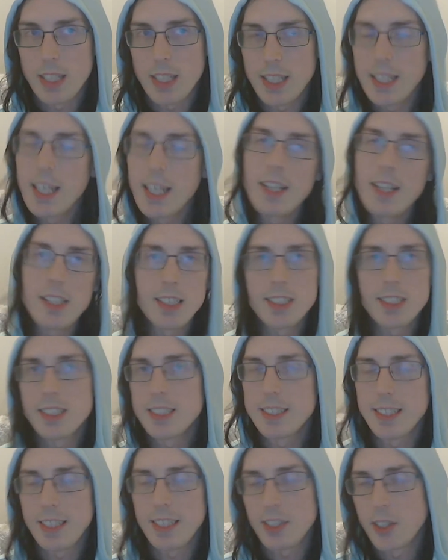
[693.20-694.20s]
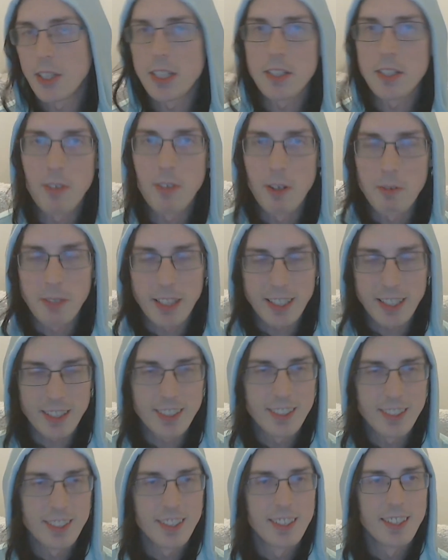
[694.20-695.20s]
yeah, I'll just say transphobic,
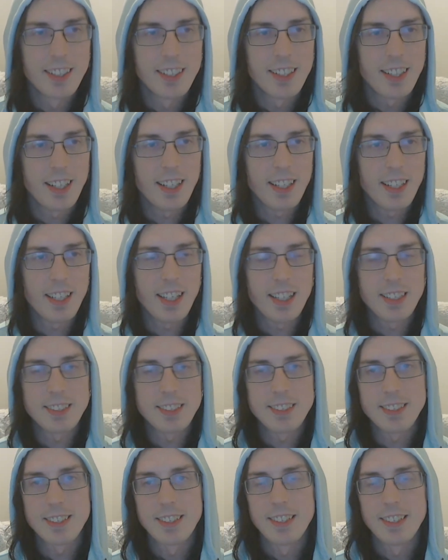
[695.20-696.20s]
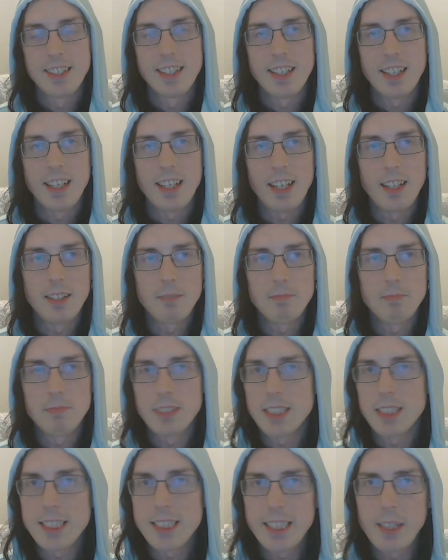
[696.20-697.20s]
I guess,
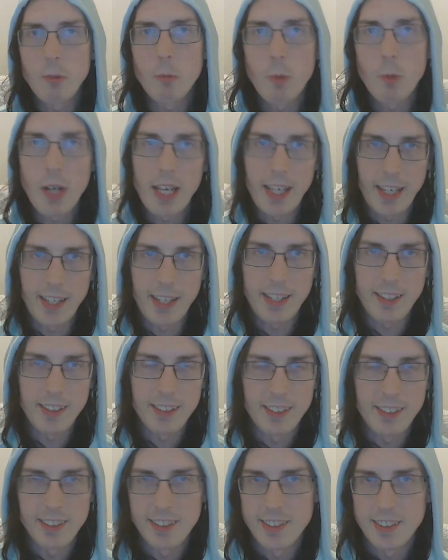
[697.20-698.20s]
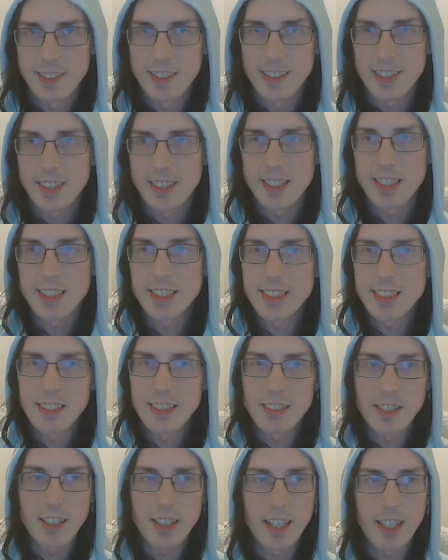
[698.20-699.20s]
see red. Because then
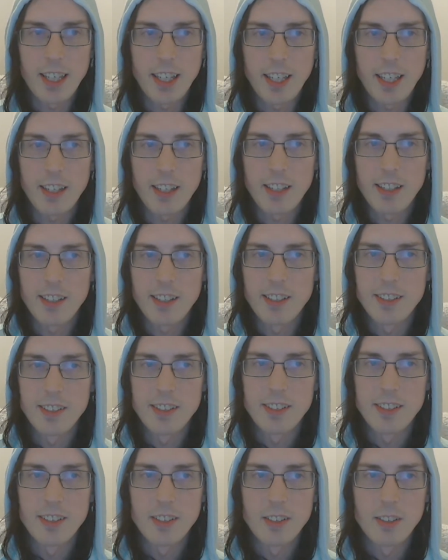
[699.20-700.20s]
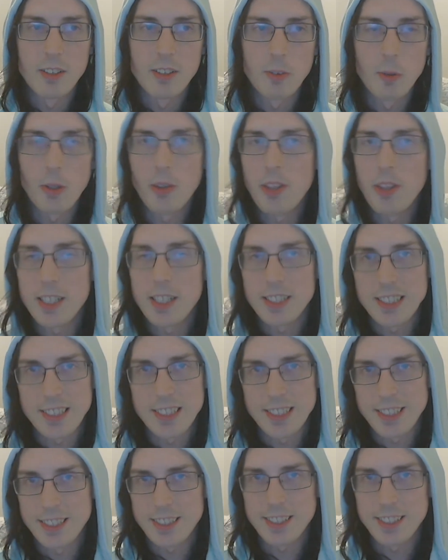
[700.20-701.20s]
they're like, well,
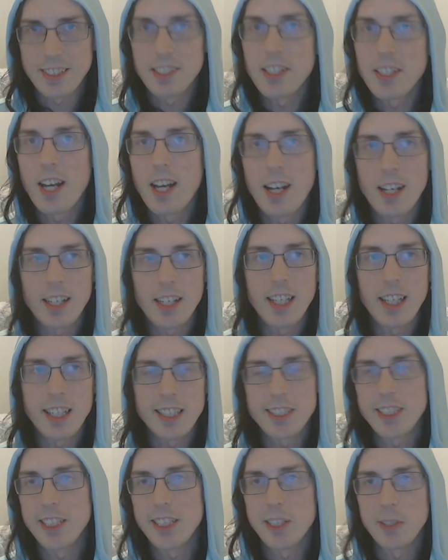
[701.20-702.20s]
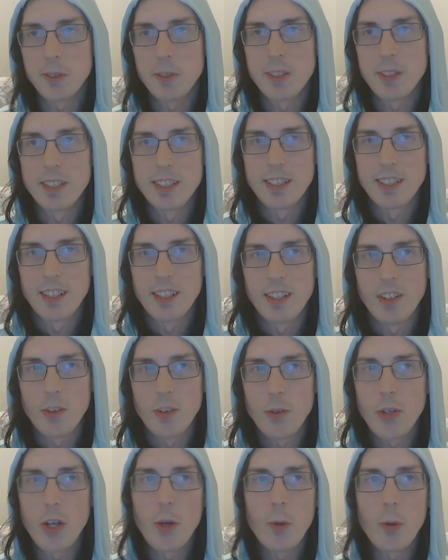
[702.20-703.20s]
this is a non-issue.
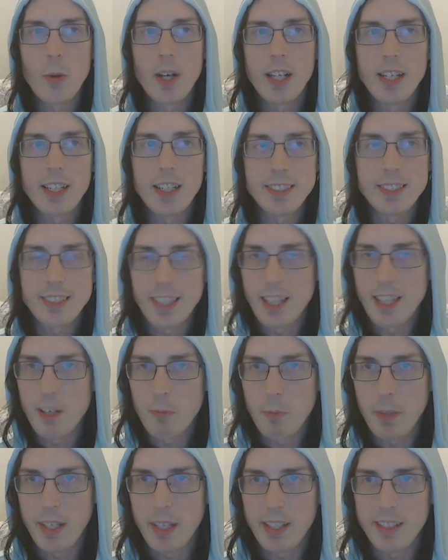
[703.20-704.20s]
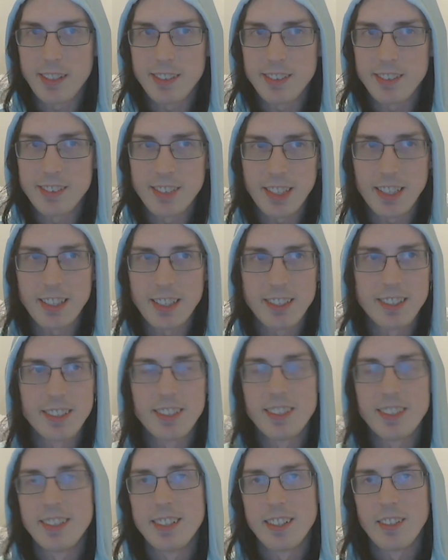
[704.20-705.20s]
No one is helping, like,
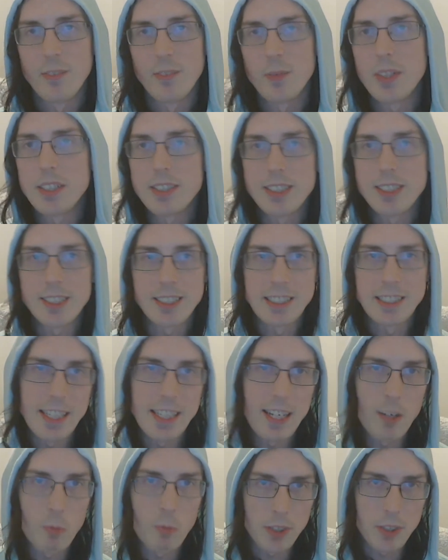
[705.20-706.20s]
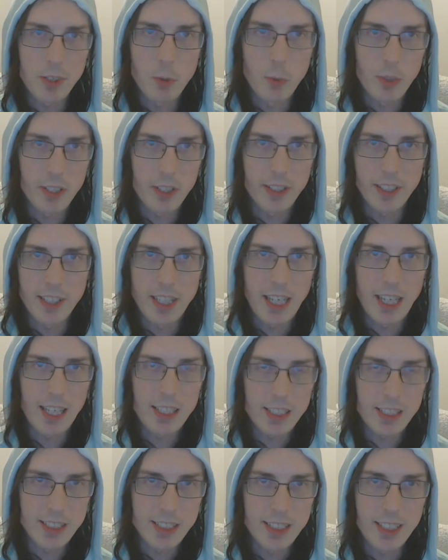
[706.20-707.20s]
this is not what the world
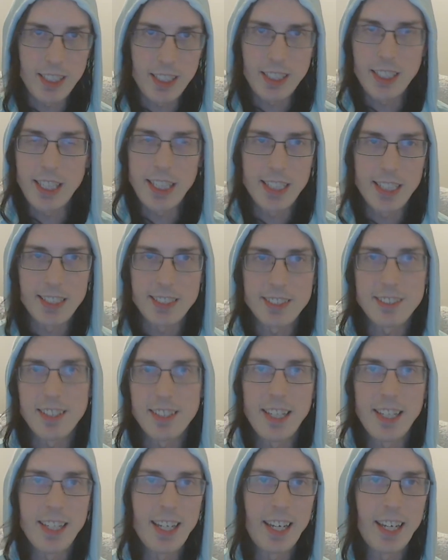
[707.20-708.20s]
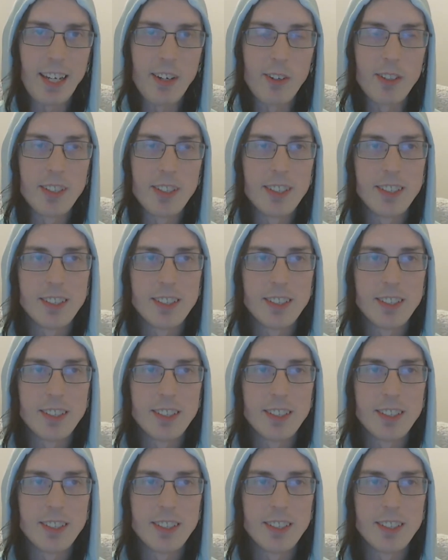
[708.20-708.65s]
actually needs right now.